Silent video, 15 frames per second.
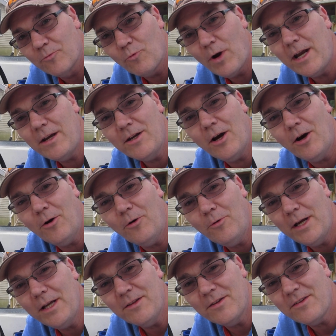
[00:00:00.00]

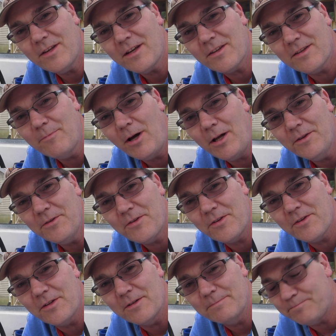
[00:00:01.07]
radio in six
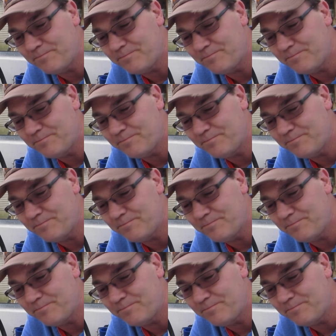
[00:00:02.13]
months,